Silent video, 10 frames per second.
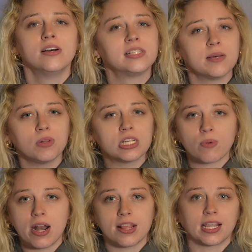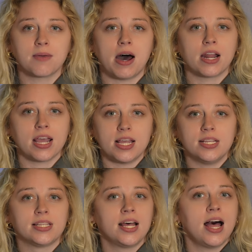The simplest way to think about it
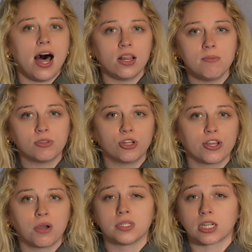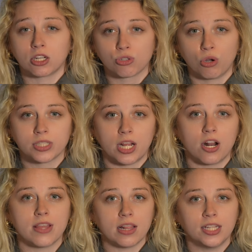is LM Studio is a control
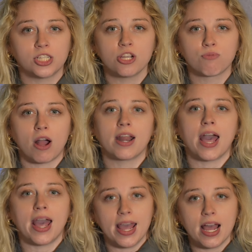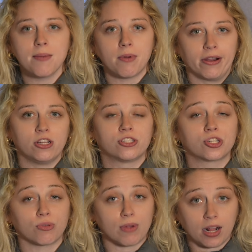center that lets you run AI models
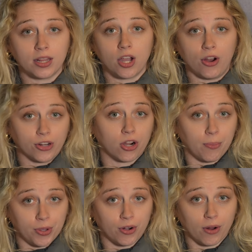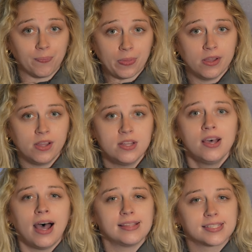directly on your computer.
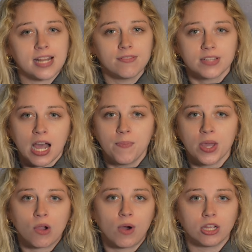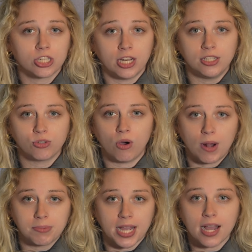Instead of typing a question into a
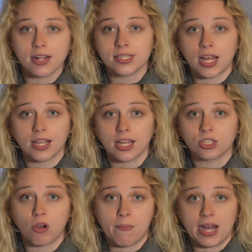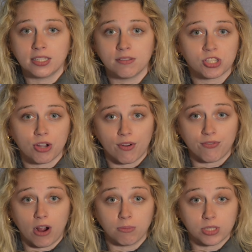website and sending it to a massive server
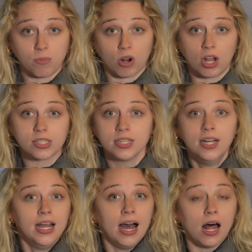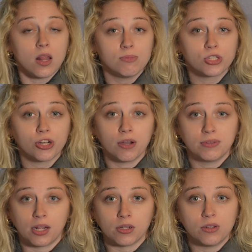farm somewhere else, LM Studio
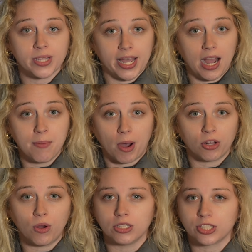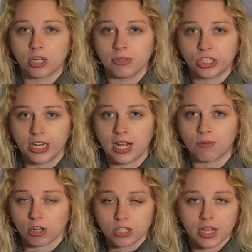downloads the AI model onto your machine
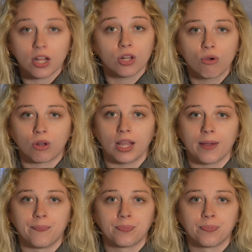and runs it locally.